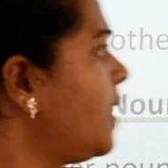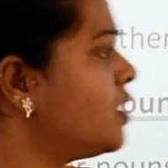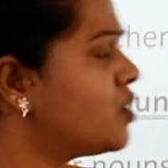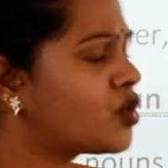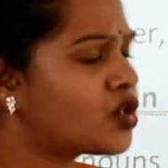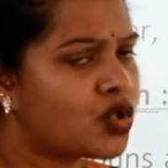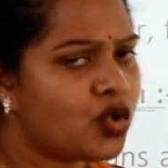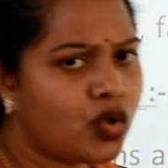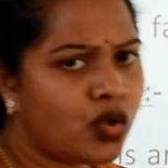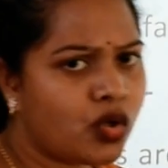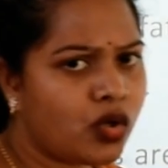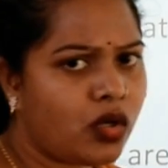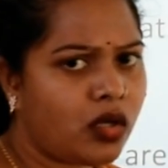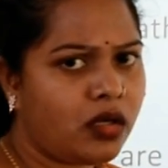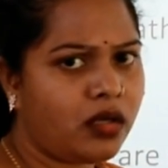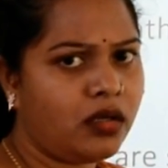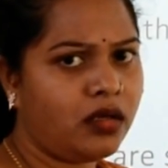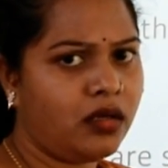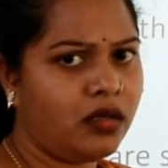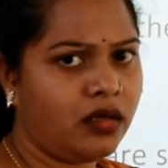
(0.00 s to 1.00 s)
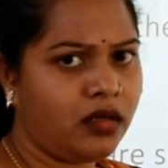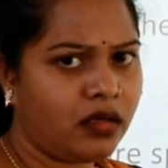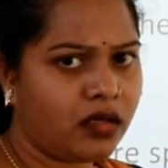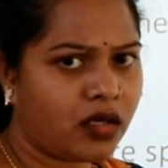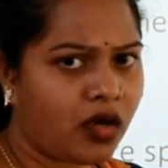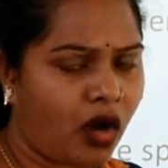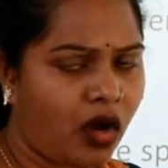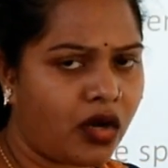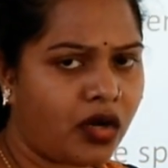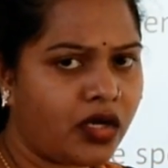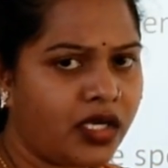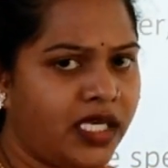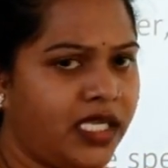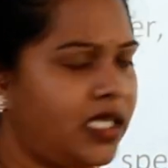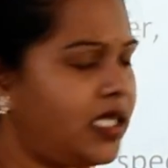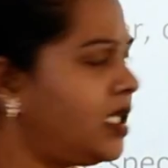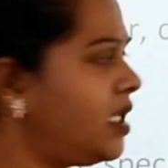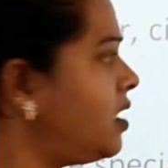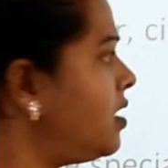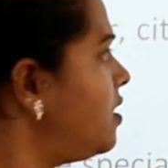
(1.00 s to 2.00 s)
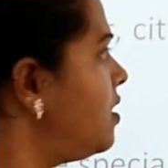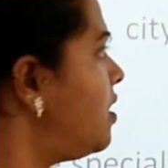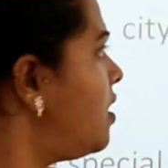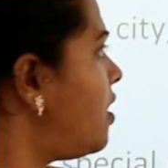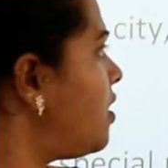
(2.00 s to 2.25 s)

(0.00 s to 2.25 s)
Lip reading: school, colony,